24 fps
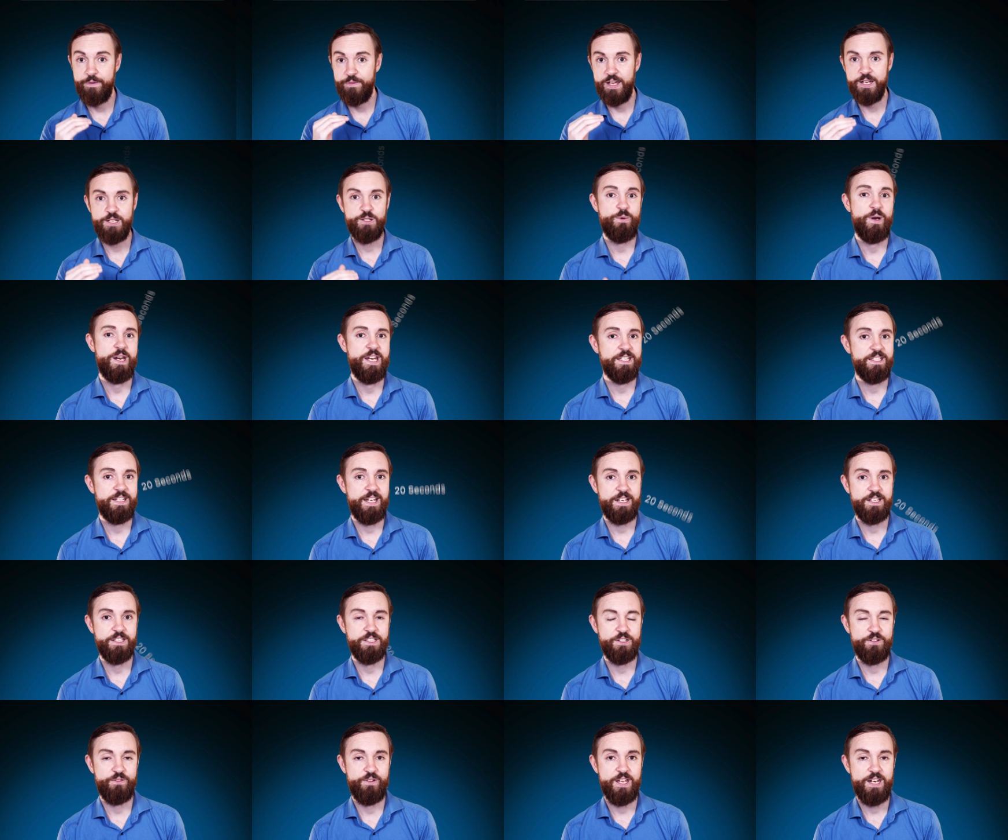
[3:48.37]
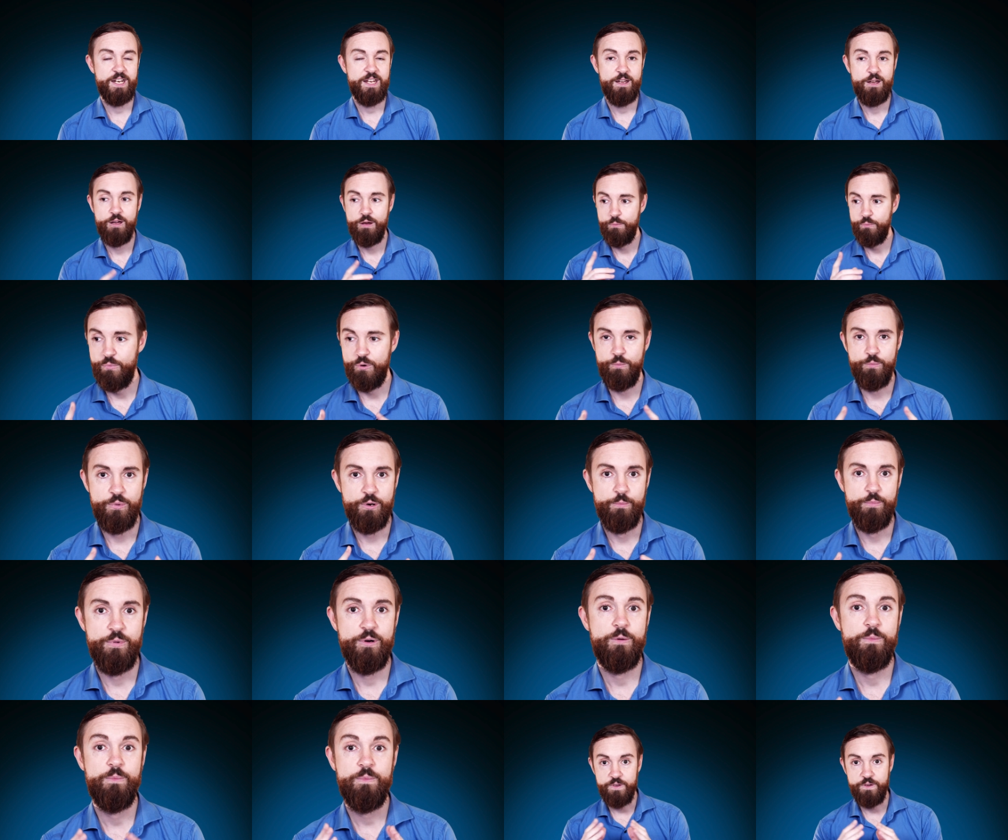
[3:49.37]
have like twenty seconds to read it, boom, boom,
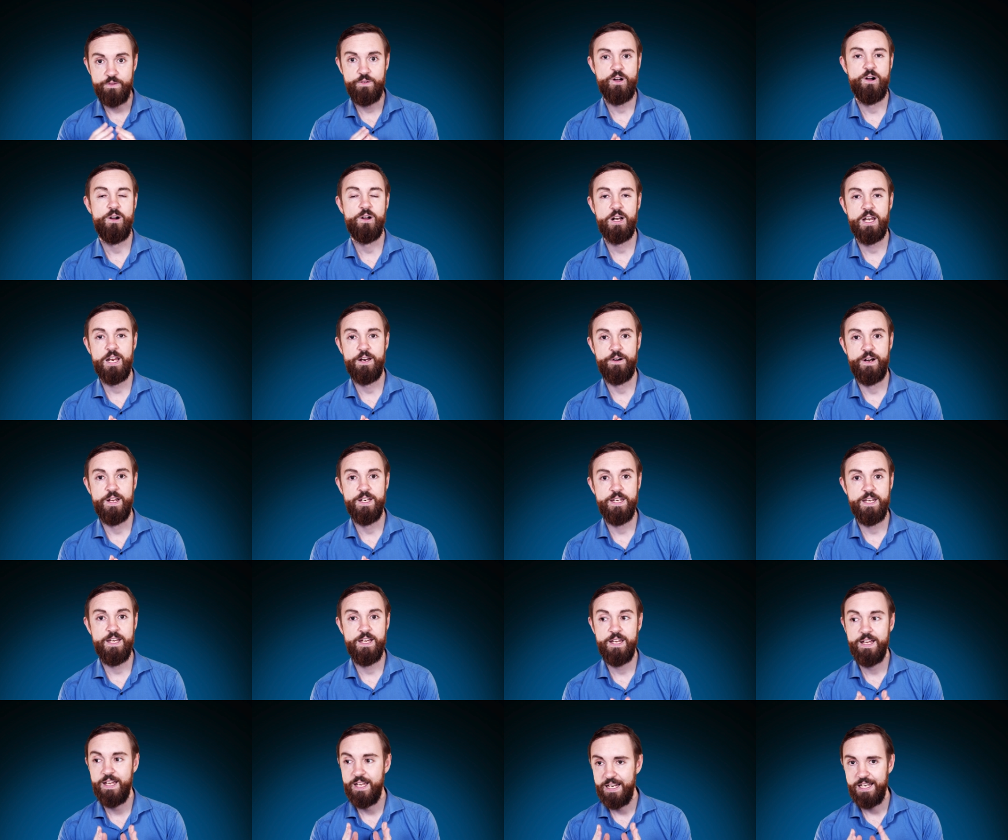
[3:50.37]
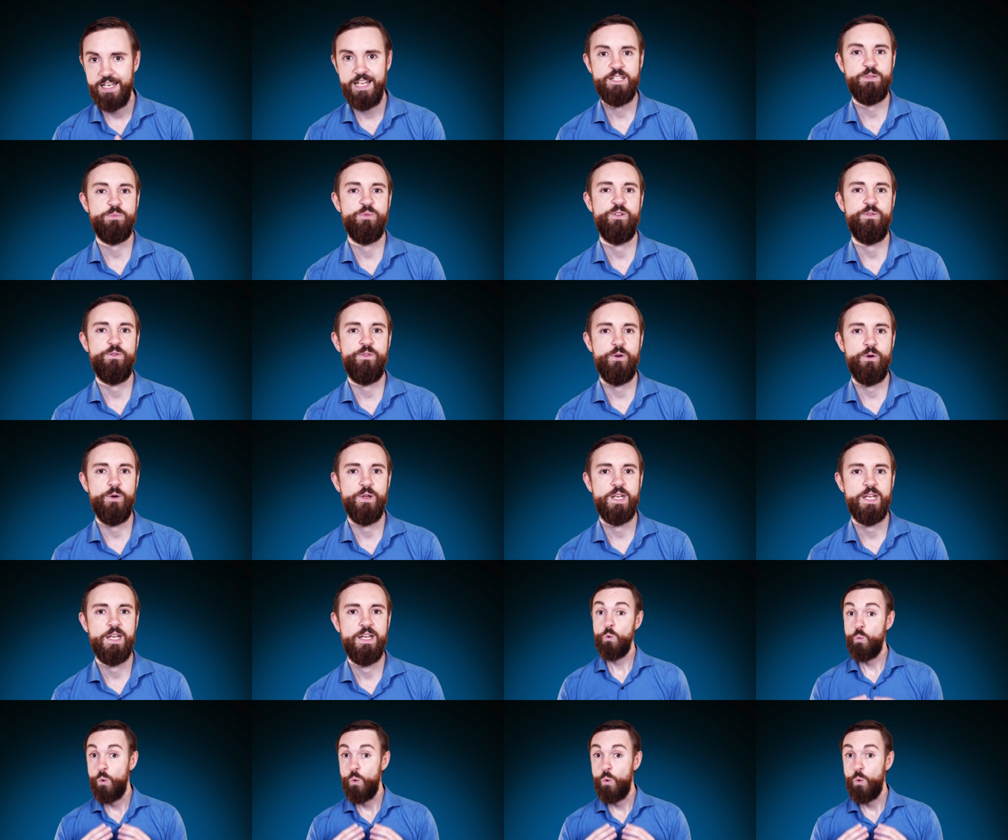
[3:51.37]
boom, you've got a clear idea, let's move forward.